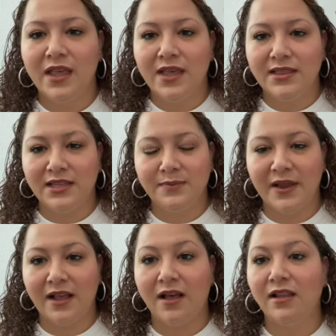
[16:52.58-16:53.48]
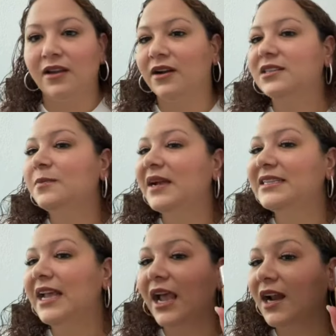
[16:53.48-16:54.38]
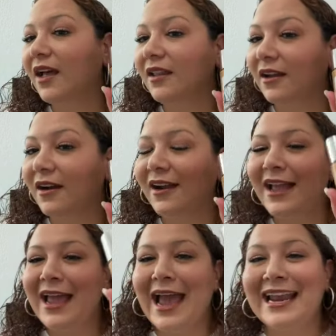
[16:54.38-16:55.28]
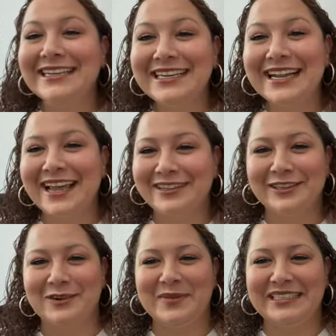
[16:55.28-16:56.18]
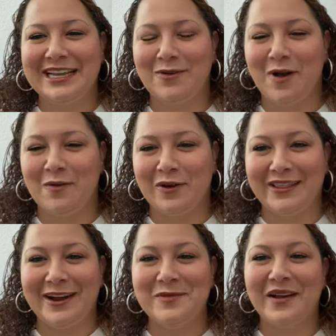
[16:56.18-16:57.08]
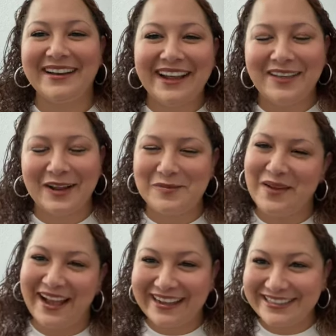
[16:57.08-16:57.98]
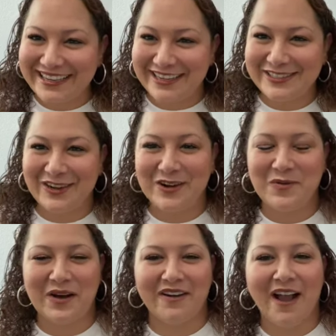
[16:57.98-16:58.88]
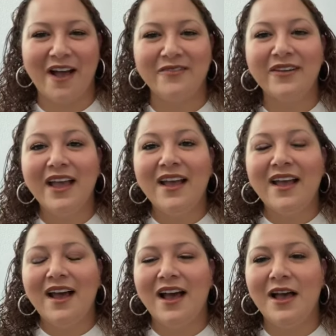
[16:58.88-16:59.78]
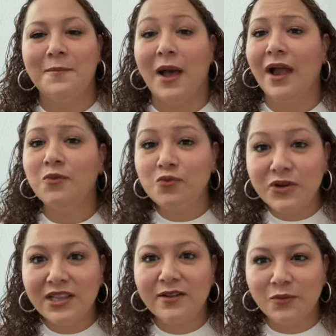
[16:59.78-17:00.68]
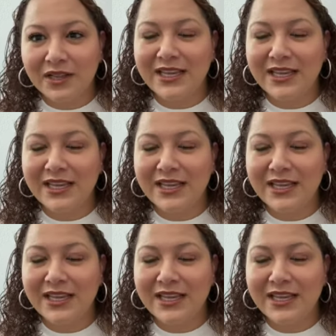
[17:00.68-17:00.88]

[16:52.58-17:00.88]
That's my color. It's my tan color. And I did get a little bit tan while we're there, but now that I'm back, it's kind of starting to wear off. I really, really